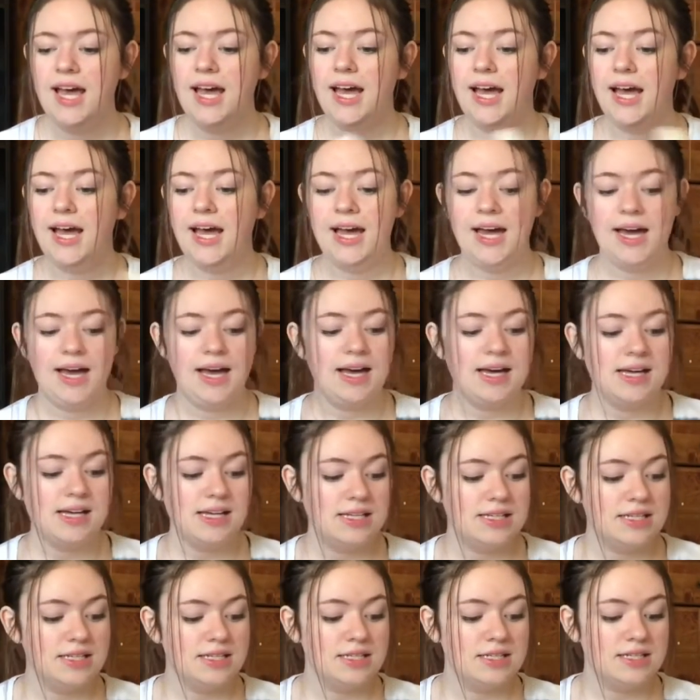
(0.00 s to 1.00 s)

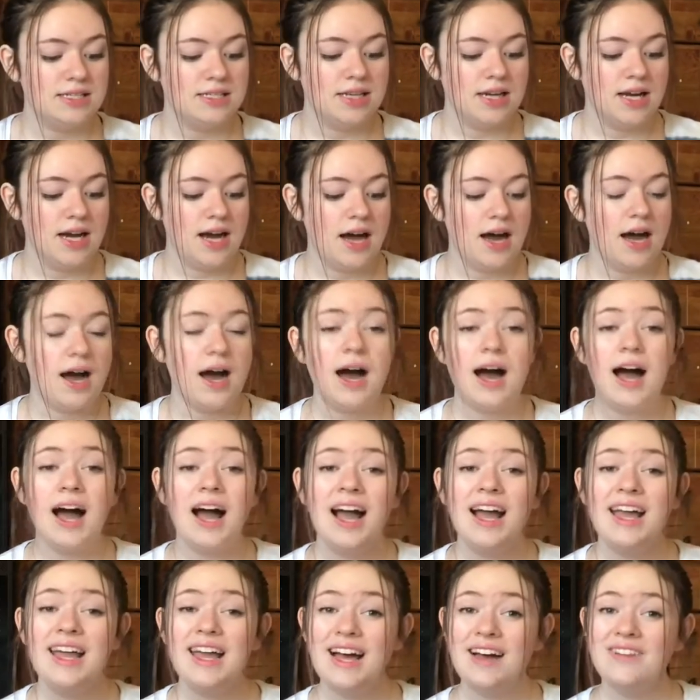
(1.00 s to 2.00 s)
and
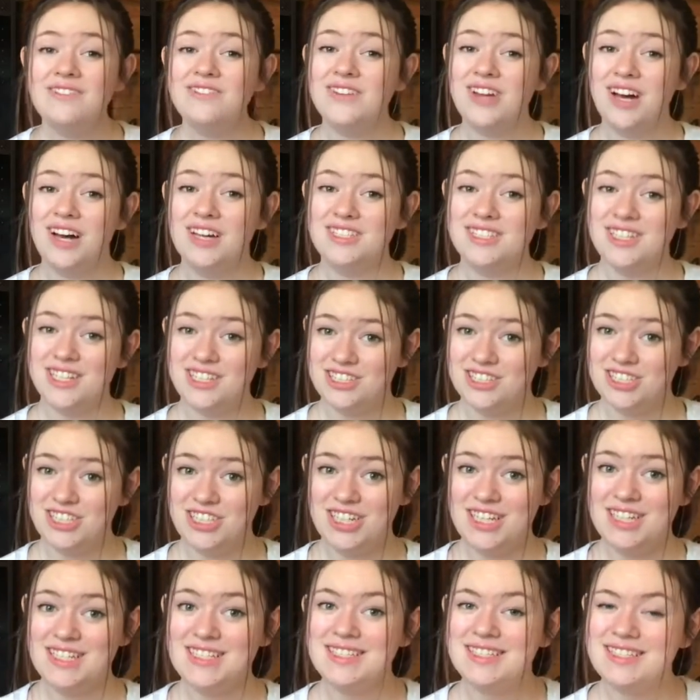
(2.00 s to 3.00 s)
I have not touched
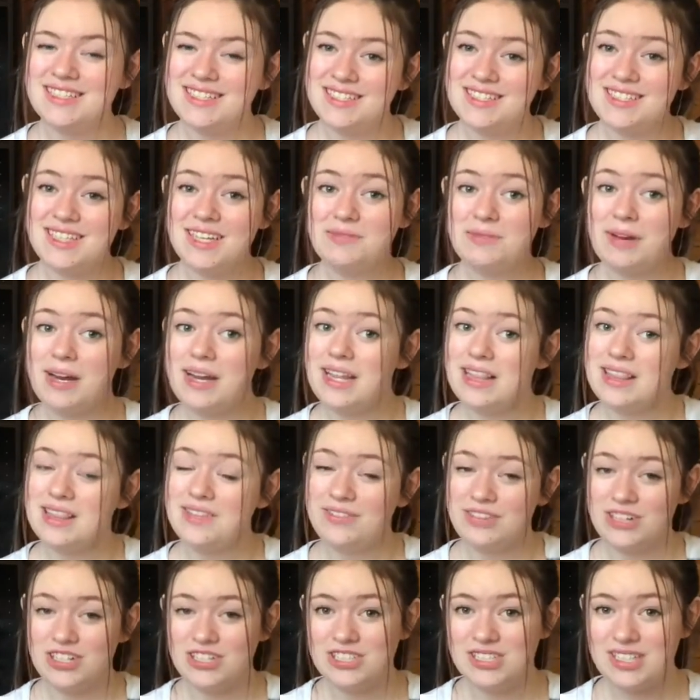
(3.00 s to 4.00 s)
it since I read it the
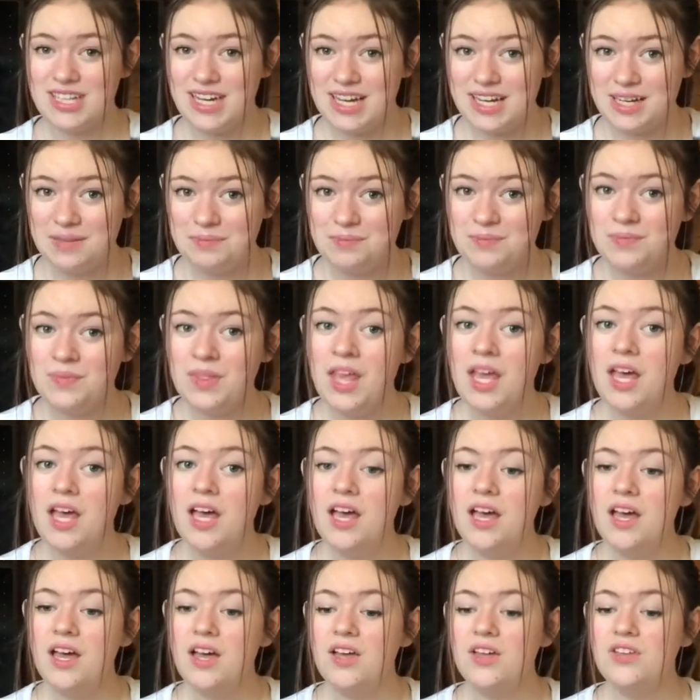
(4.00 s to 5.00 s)
first time.
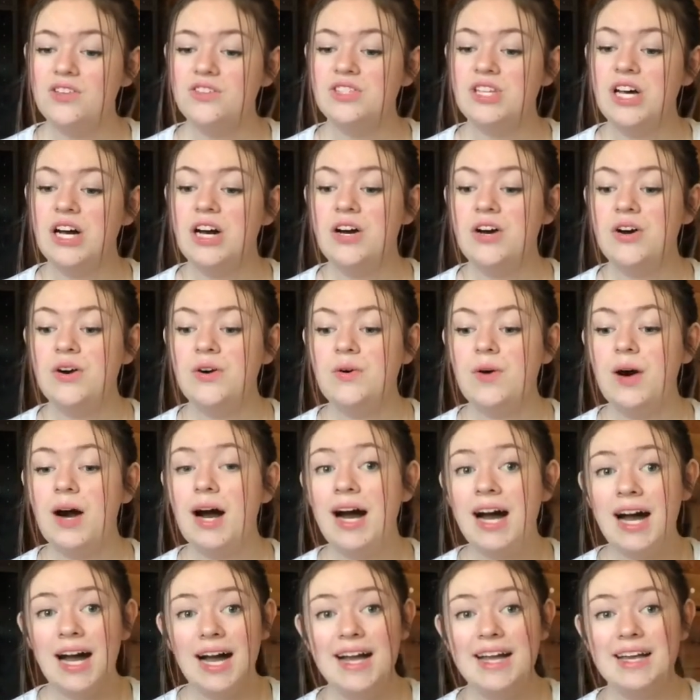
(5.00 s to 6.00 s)
So
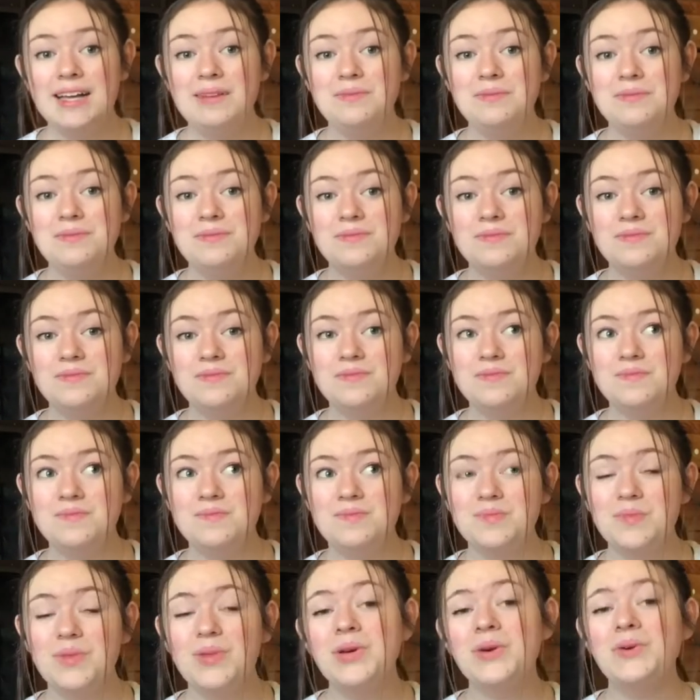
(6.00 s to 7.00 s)
I am
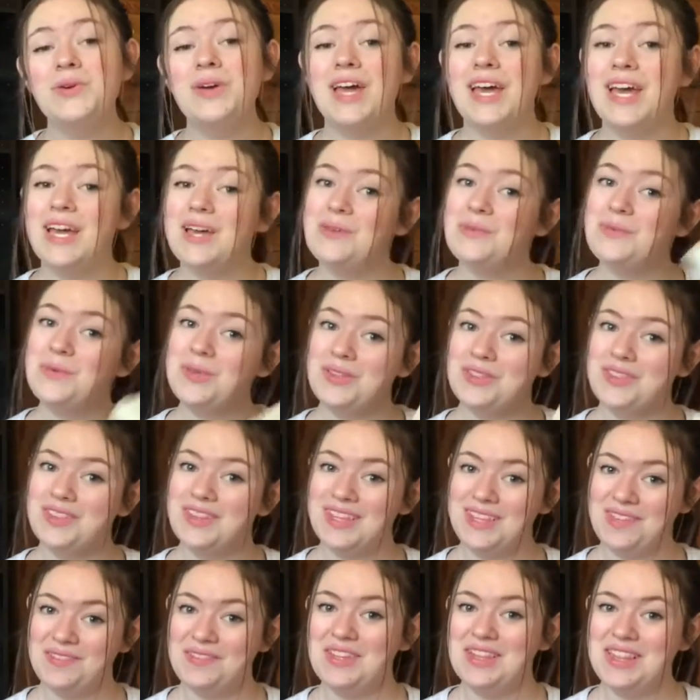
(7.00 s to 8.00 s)
okay with
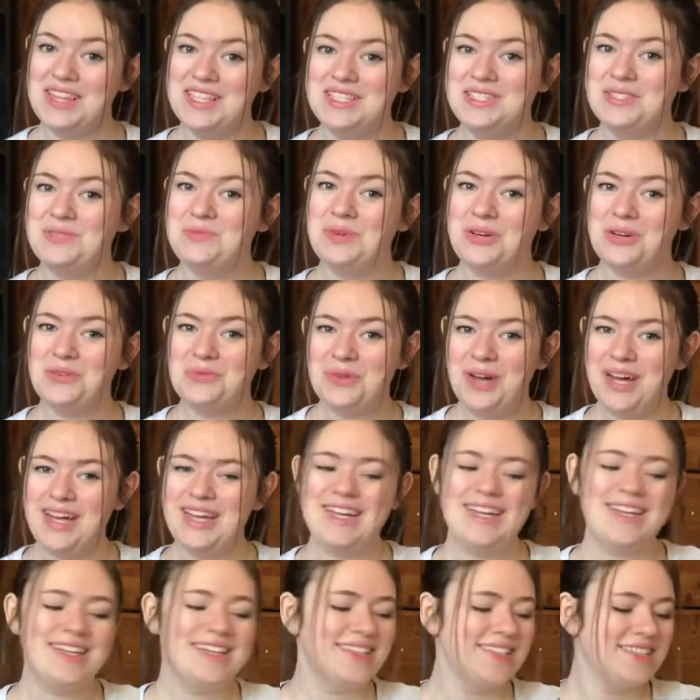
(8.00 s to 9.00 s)
giving this one
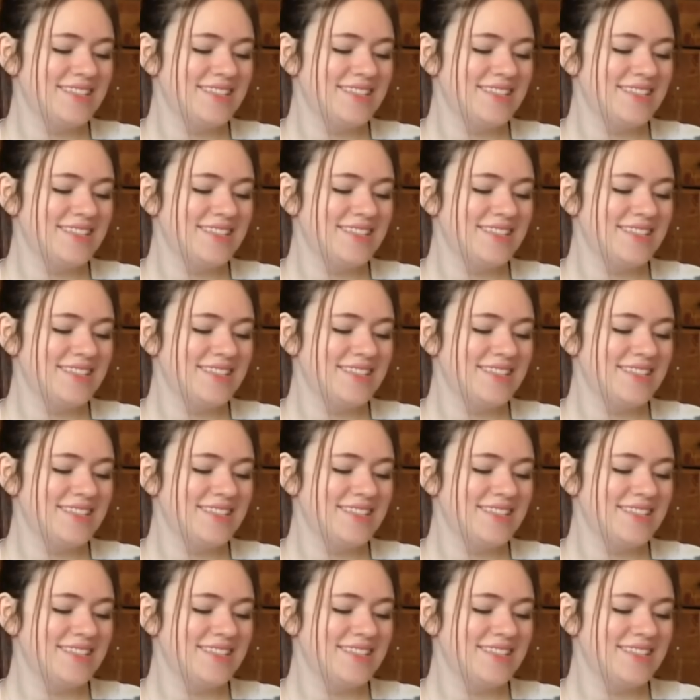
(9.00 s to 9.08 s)
away.